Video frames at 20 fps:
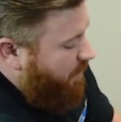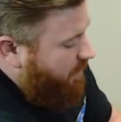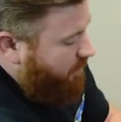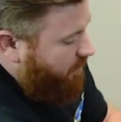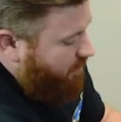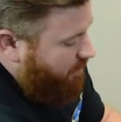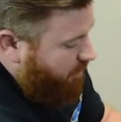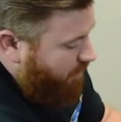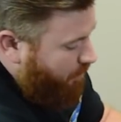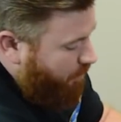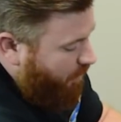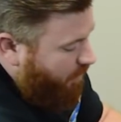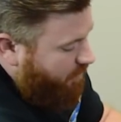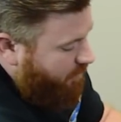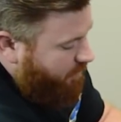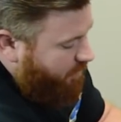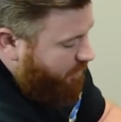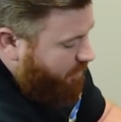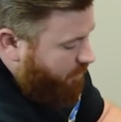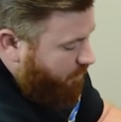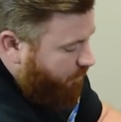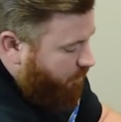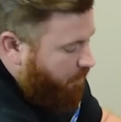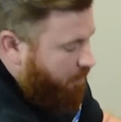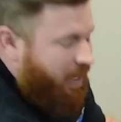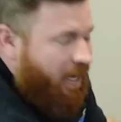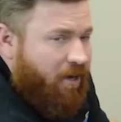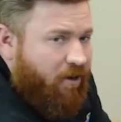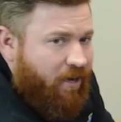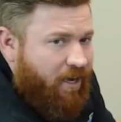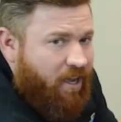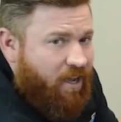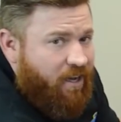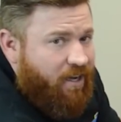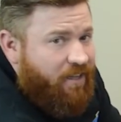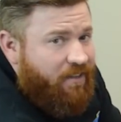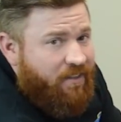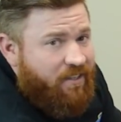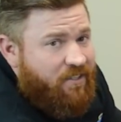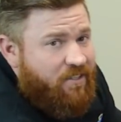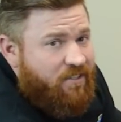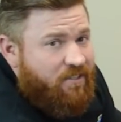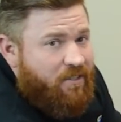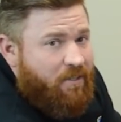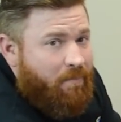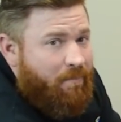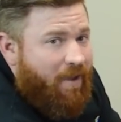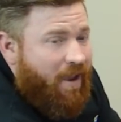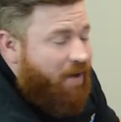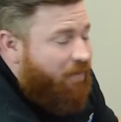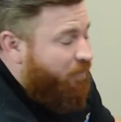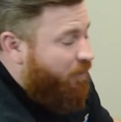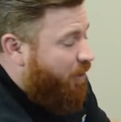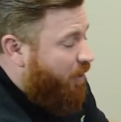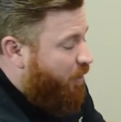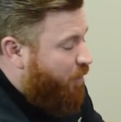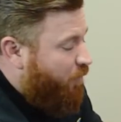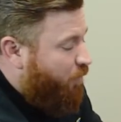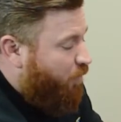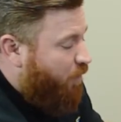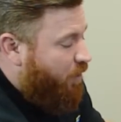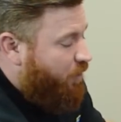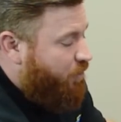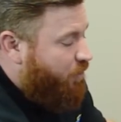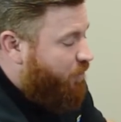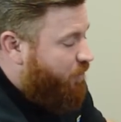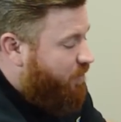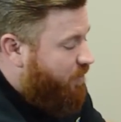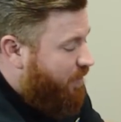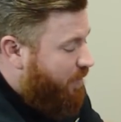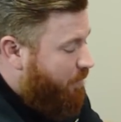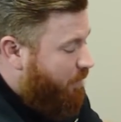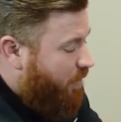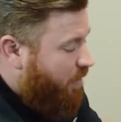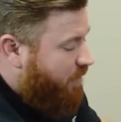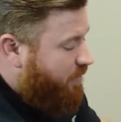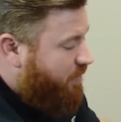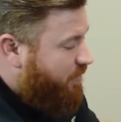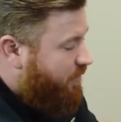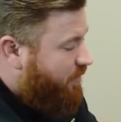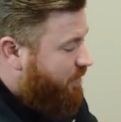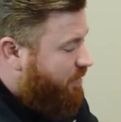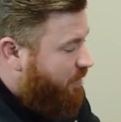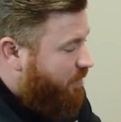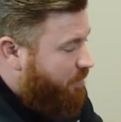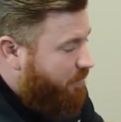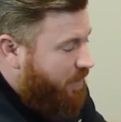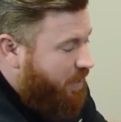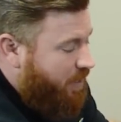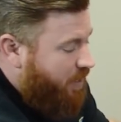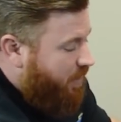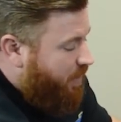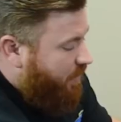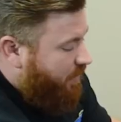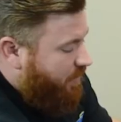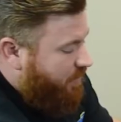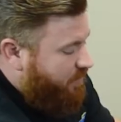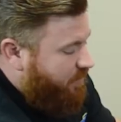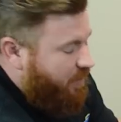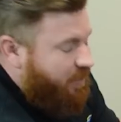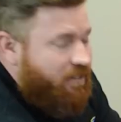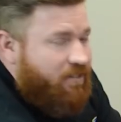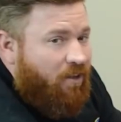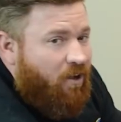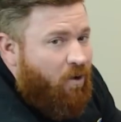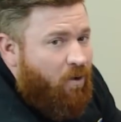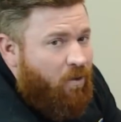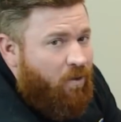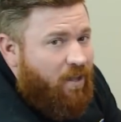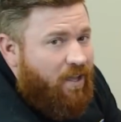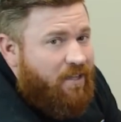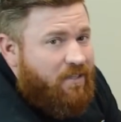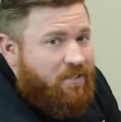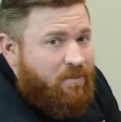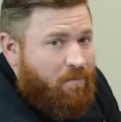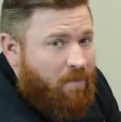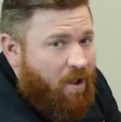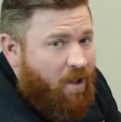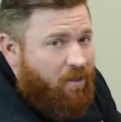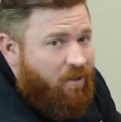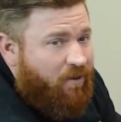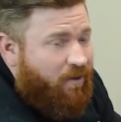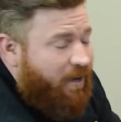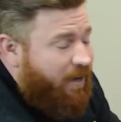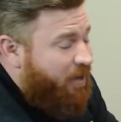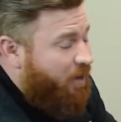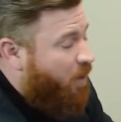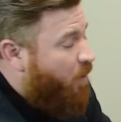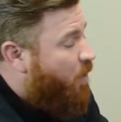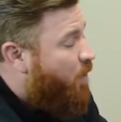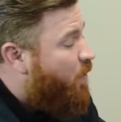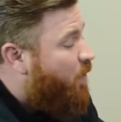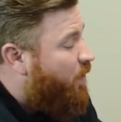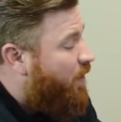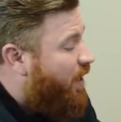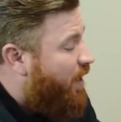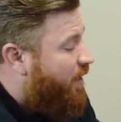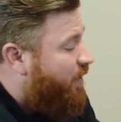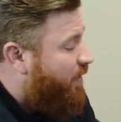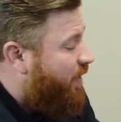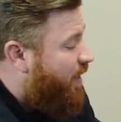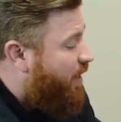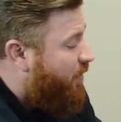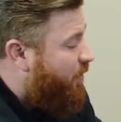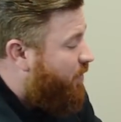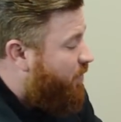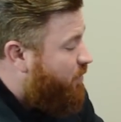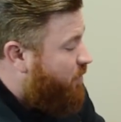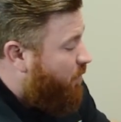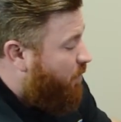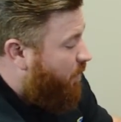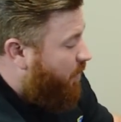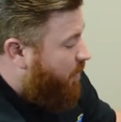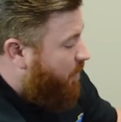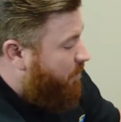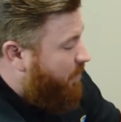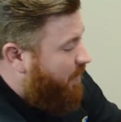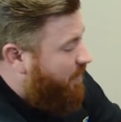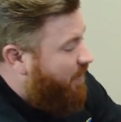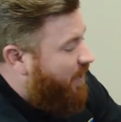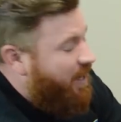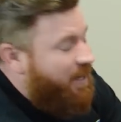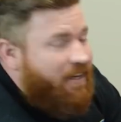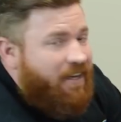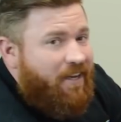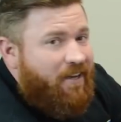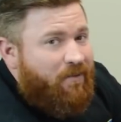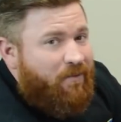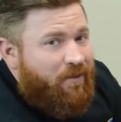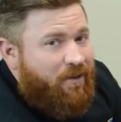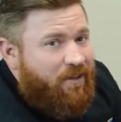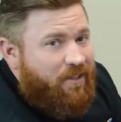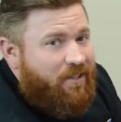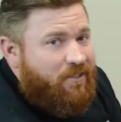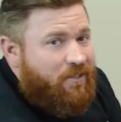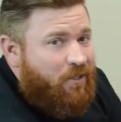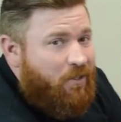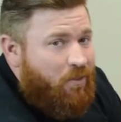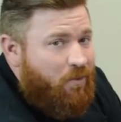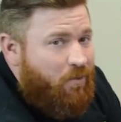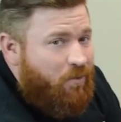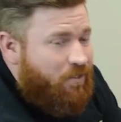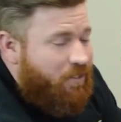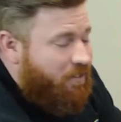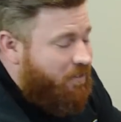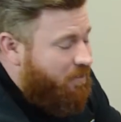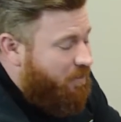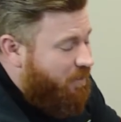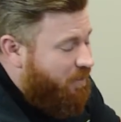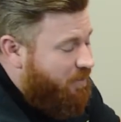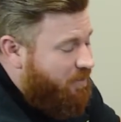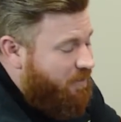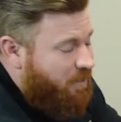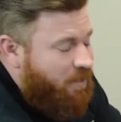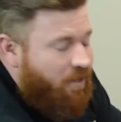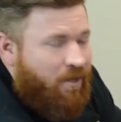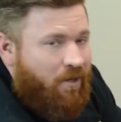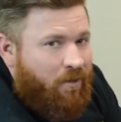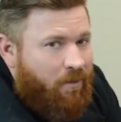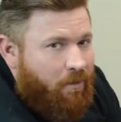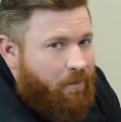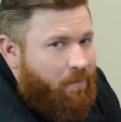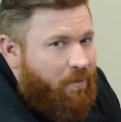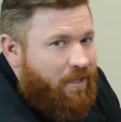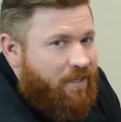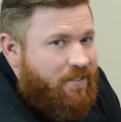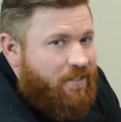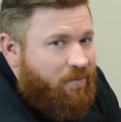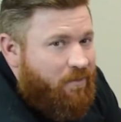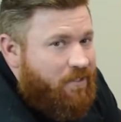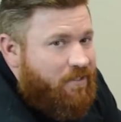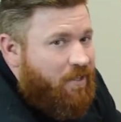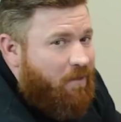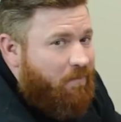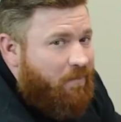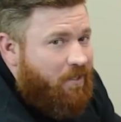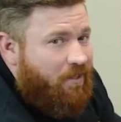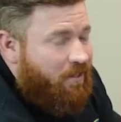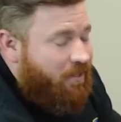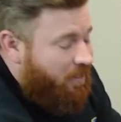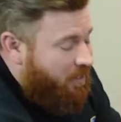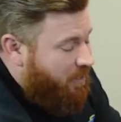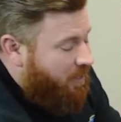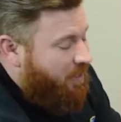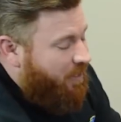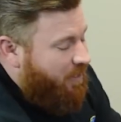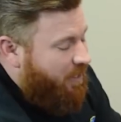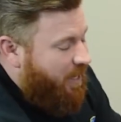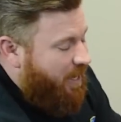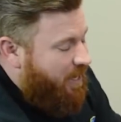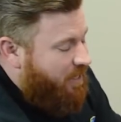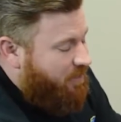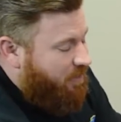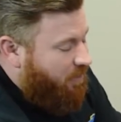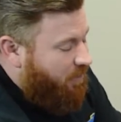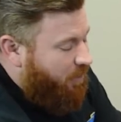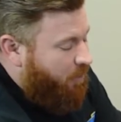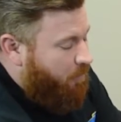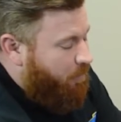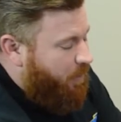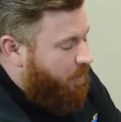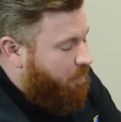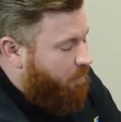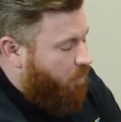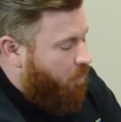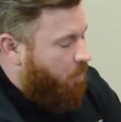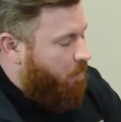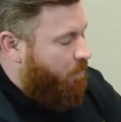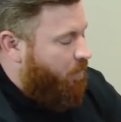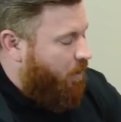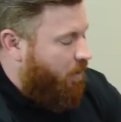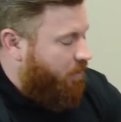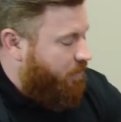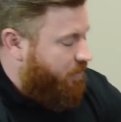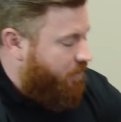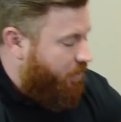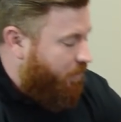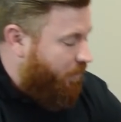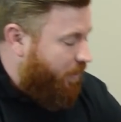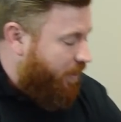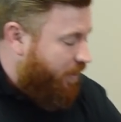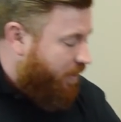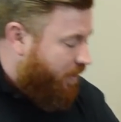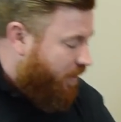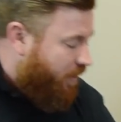It's a slip-on system from Kuryakyn. This is the Maverick Crusher slip-on system. This thing's a whole lot smaller and a whole lot louder, so we're going to be glad to get rid of this huge exhaust, replace it with something that has a little bit more bark to it.